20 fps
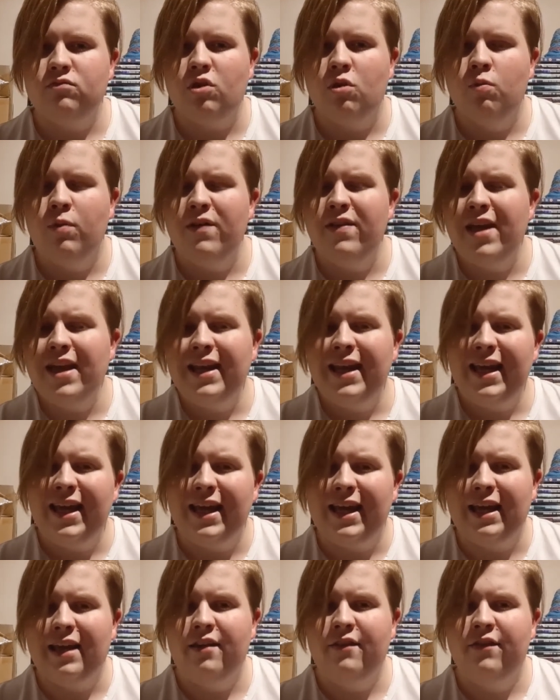when they
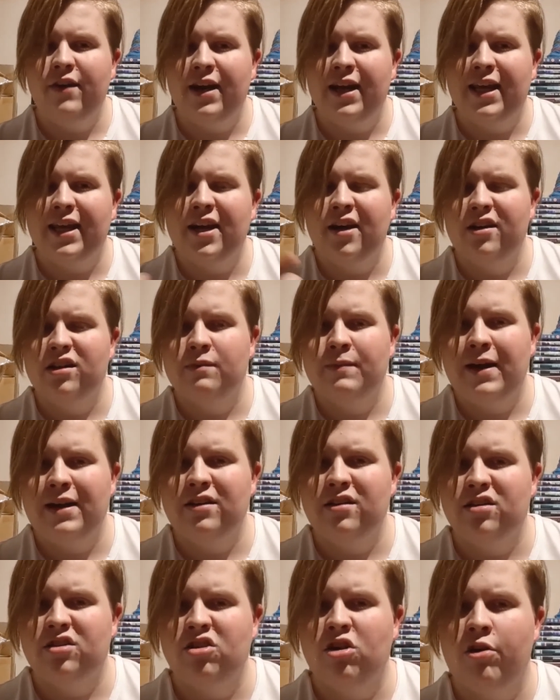leave and it cuts back
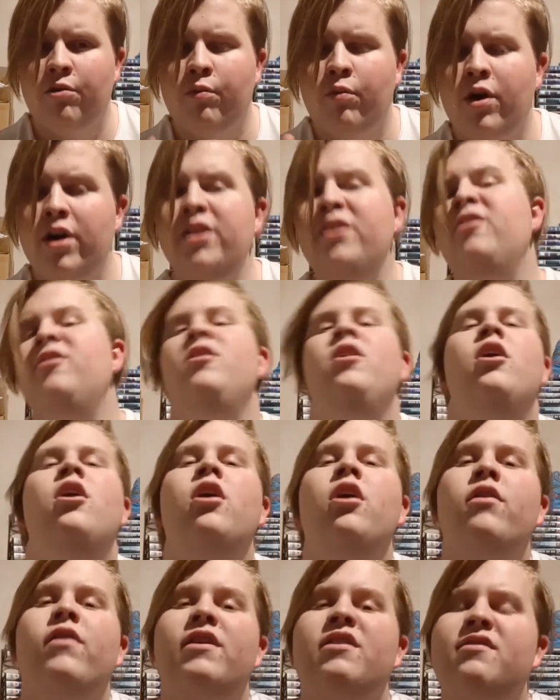to the top,
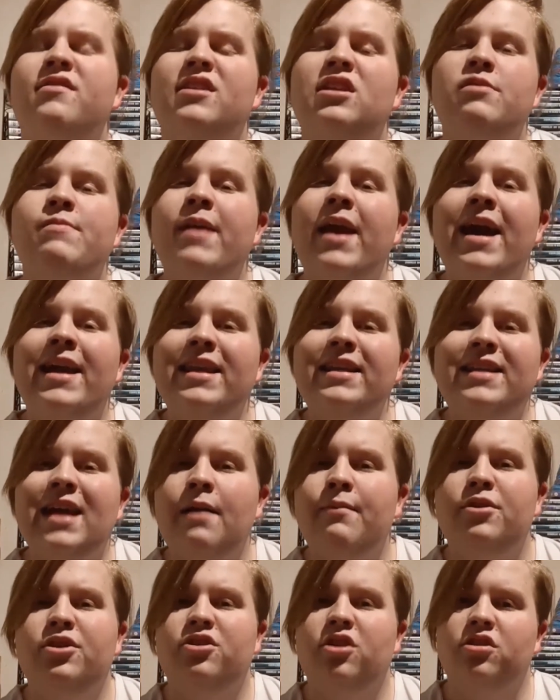there didn't seem to be any
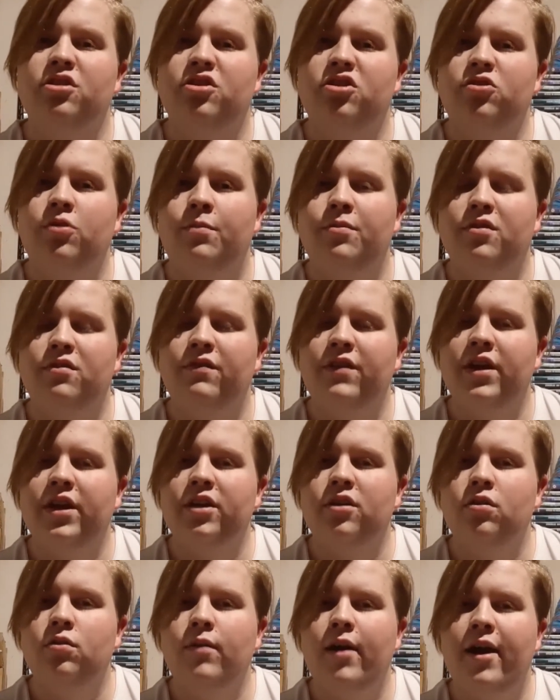damage done to the top of the
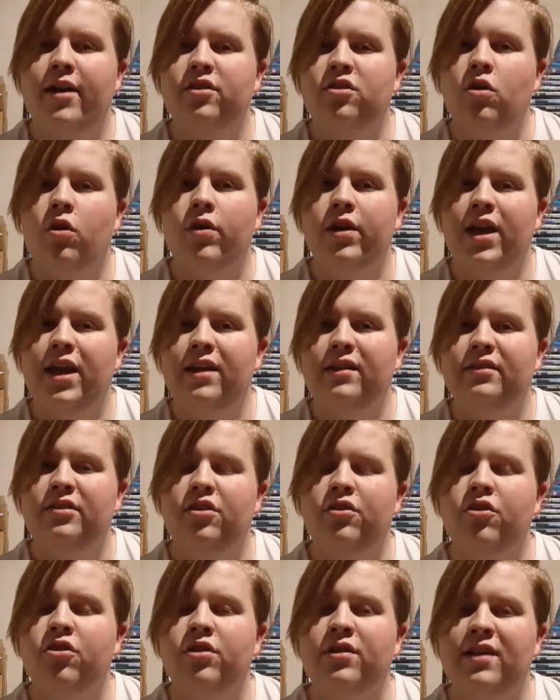vehicle where it had gotten in, so
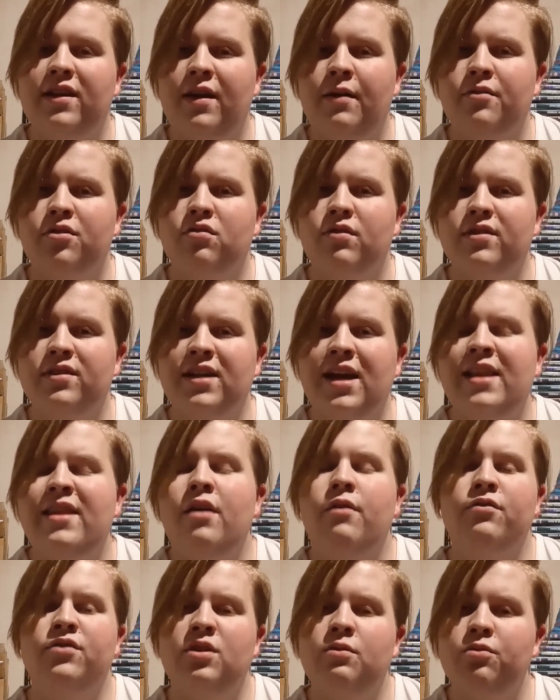you couldn't say that was the reason, and it
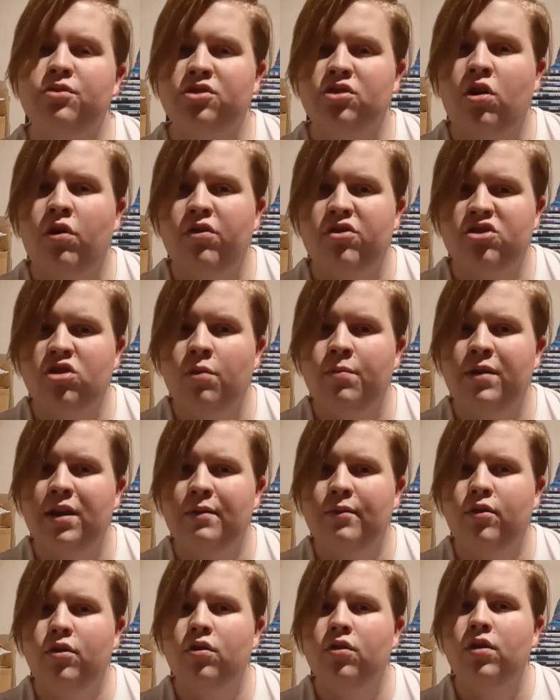obviously wasn't on the top
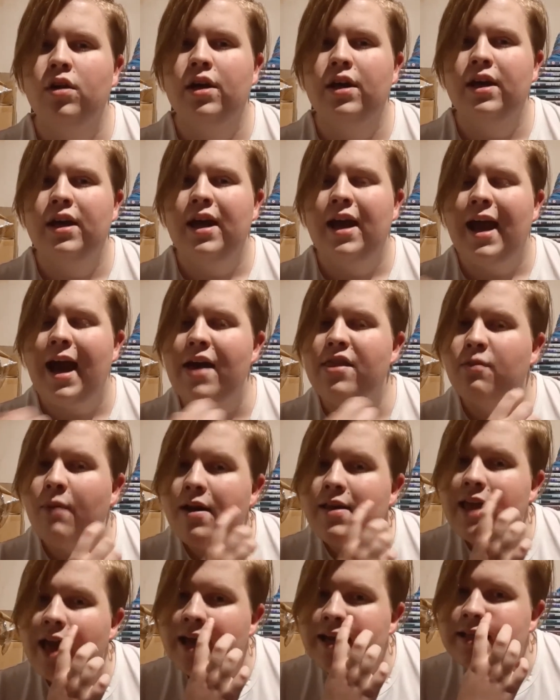anymore. And the way
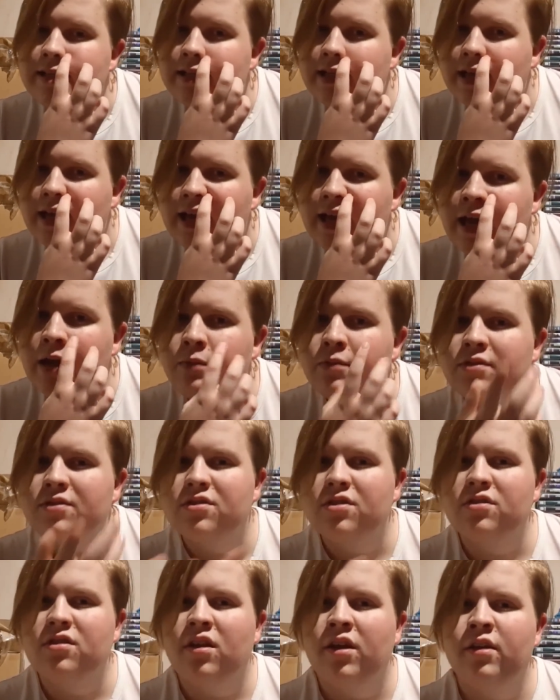they edited it, it was
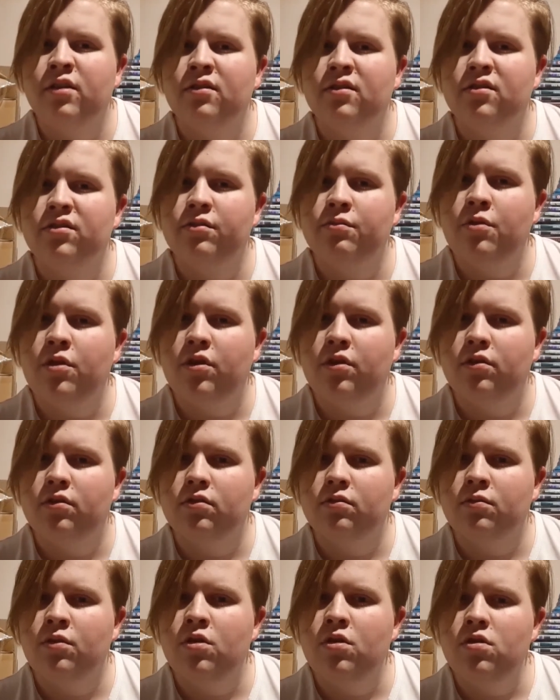just like, so
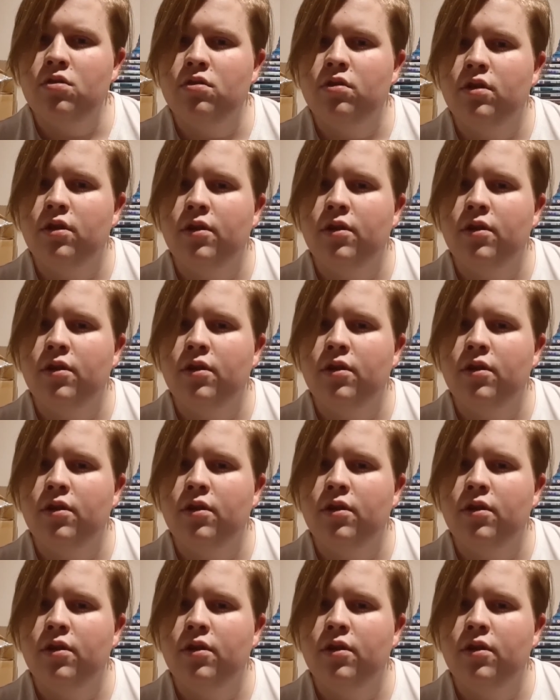what?